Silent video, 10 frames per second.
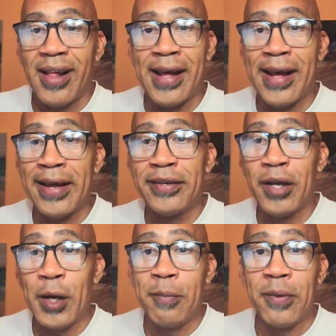And
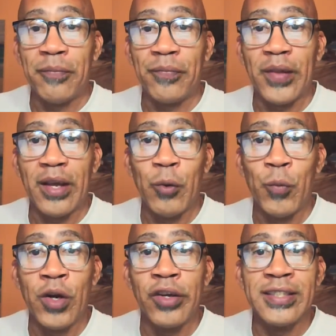
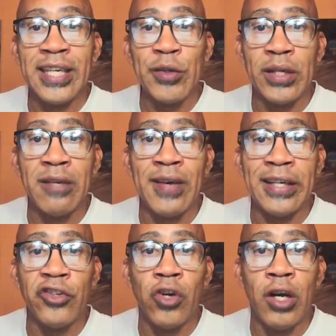we're going to send you an
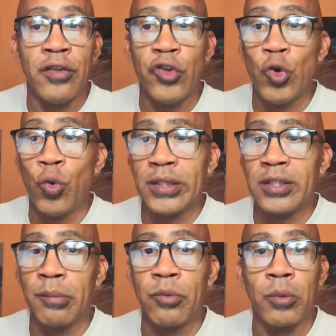invite to join the new
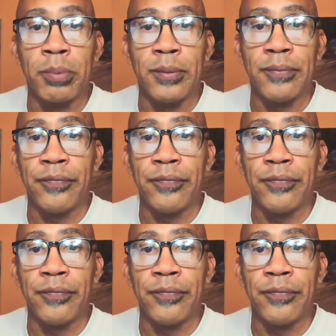WhatsApp group.